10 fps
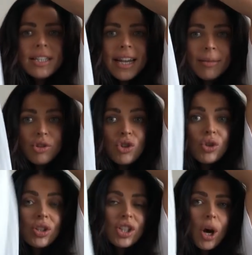denim
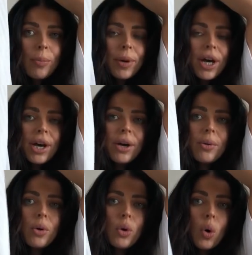shorts
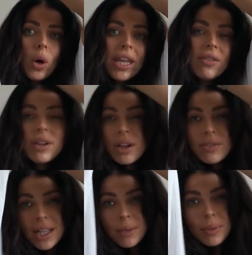combo, or even
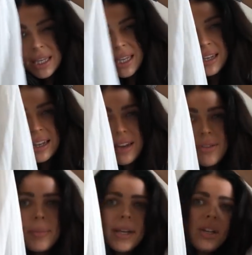over like a bikini
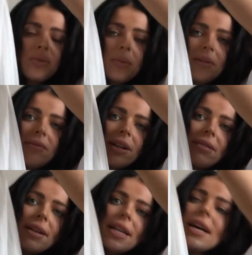on the beach would be really, really